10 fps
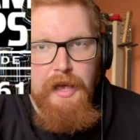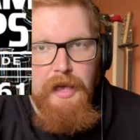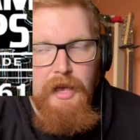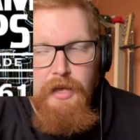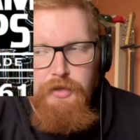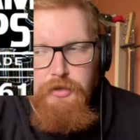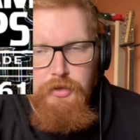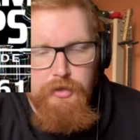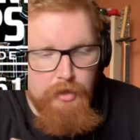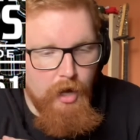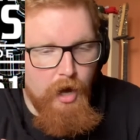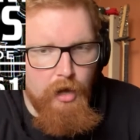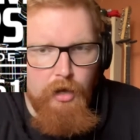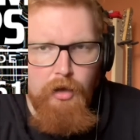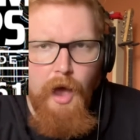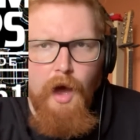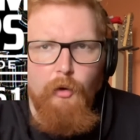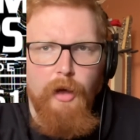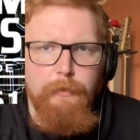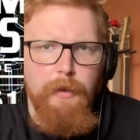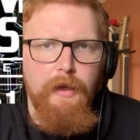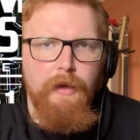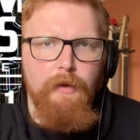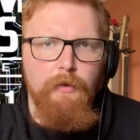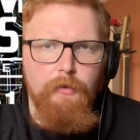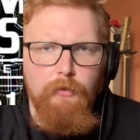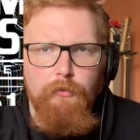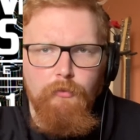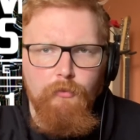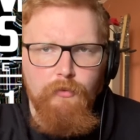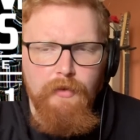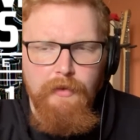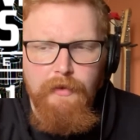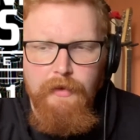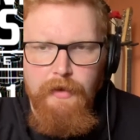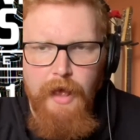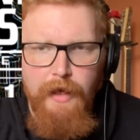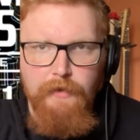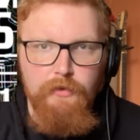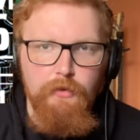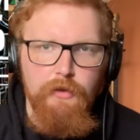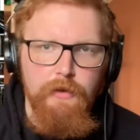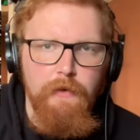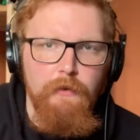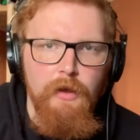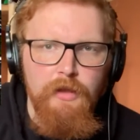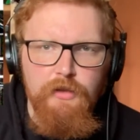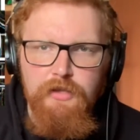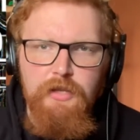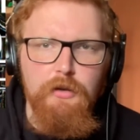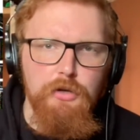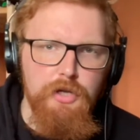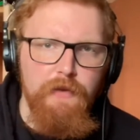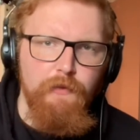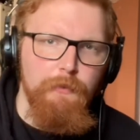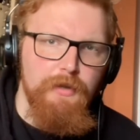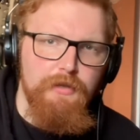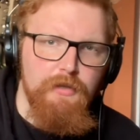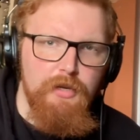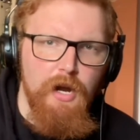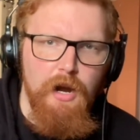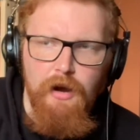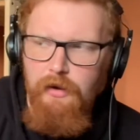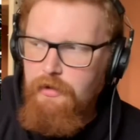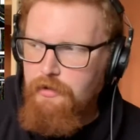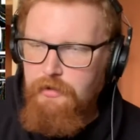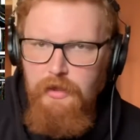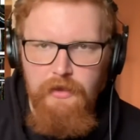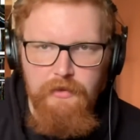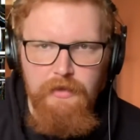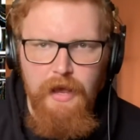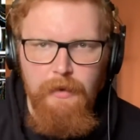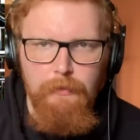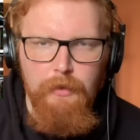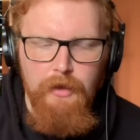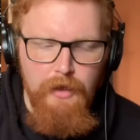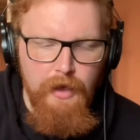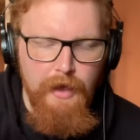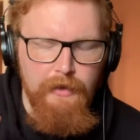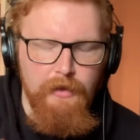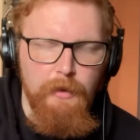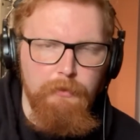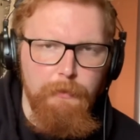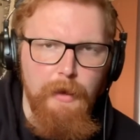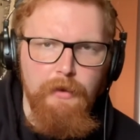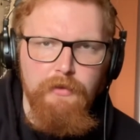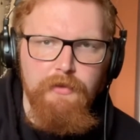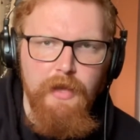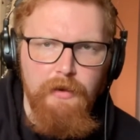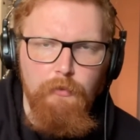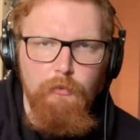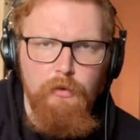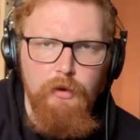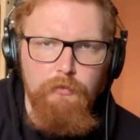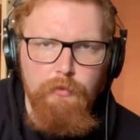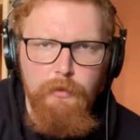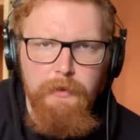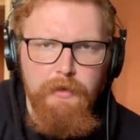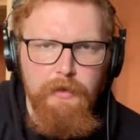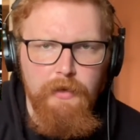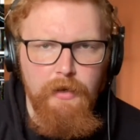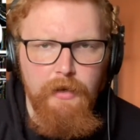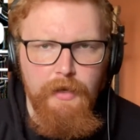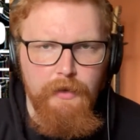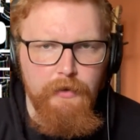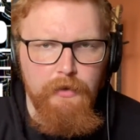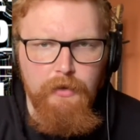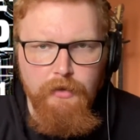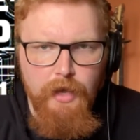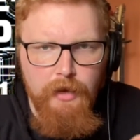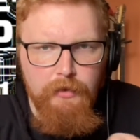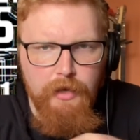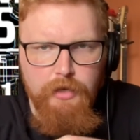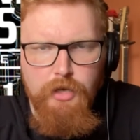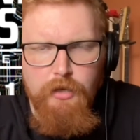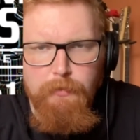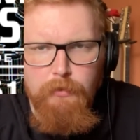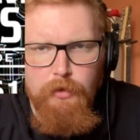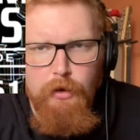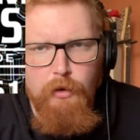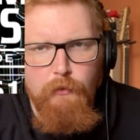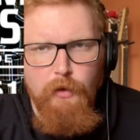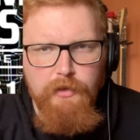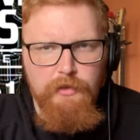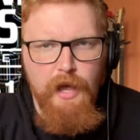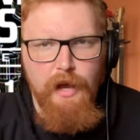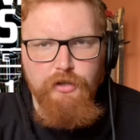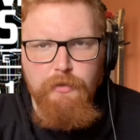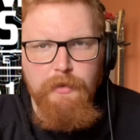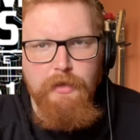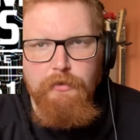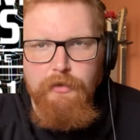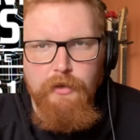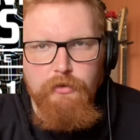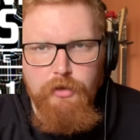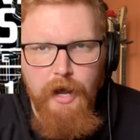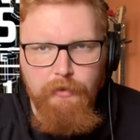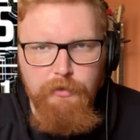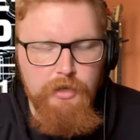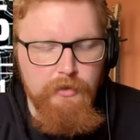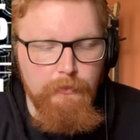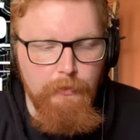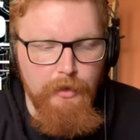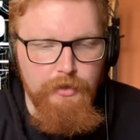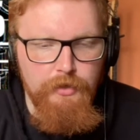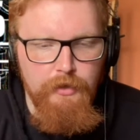It's just all how I pick. And so the synergy from this guitar to this amp and the couple of pedals that will be in little annotations below of what's actually being used on the track, which isn't much,